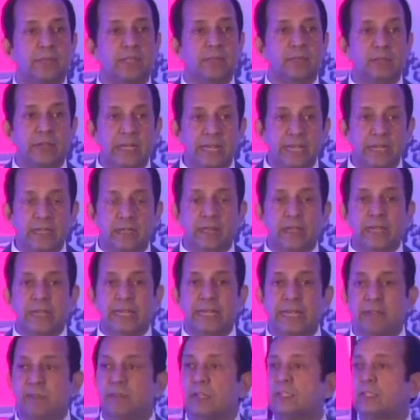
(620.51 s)
We need
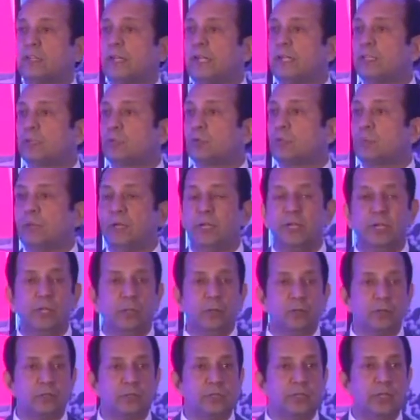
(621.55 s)
interest rates to be
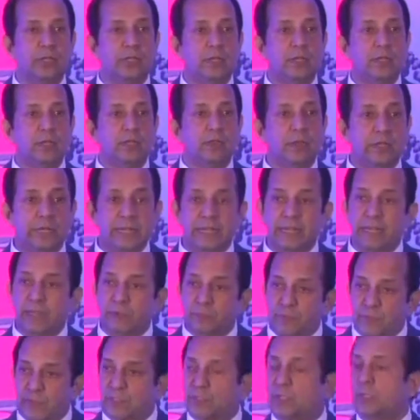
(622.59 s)
reduced. We need
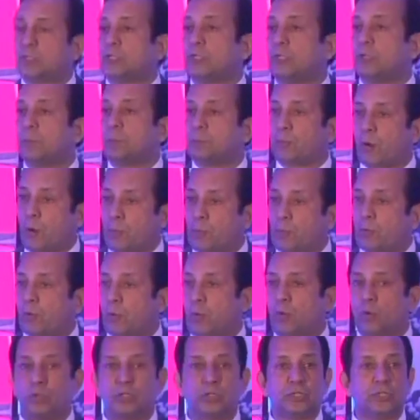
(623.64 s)
infrastructure, proper
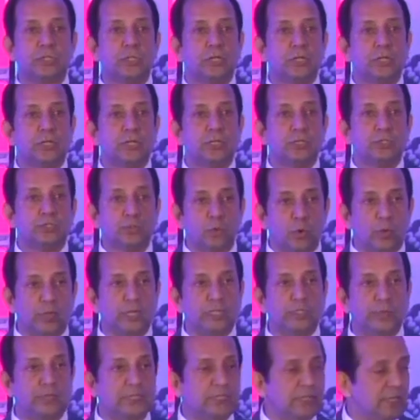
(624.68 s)
roads,
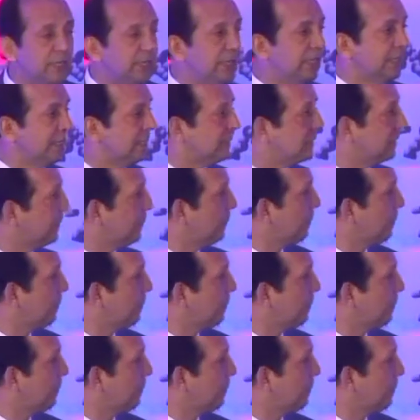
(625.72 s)
storage facilities.